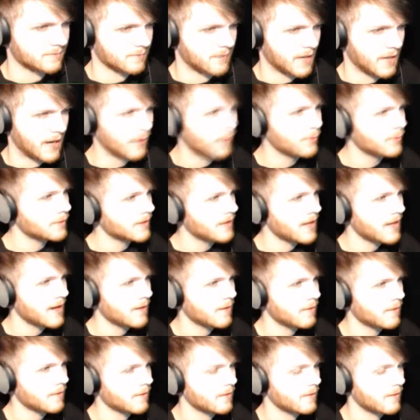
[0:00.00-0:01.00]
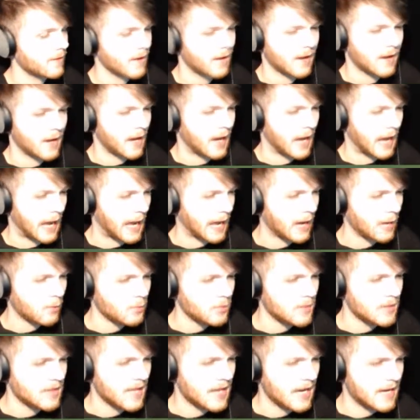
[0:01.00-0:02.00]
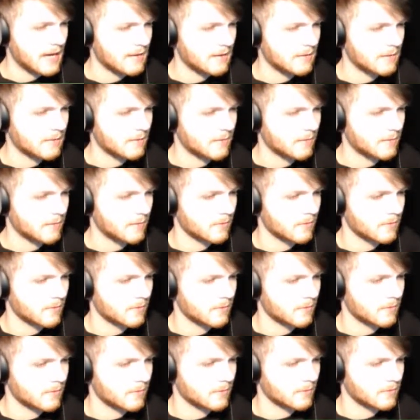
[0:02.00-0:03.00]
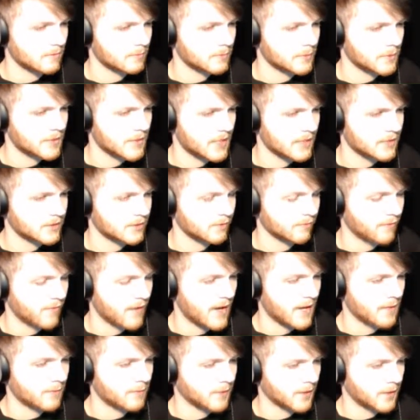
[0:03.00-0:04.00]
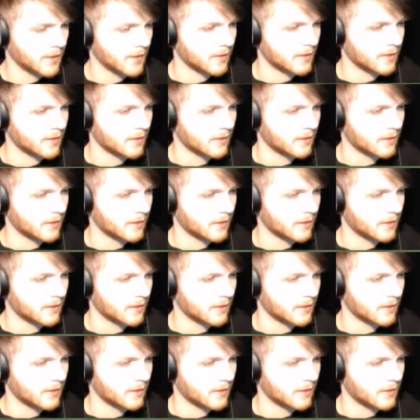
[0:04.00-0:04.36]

How would that how would that protect your family?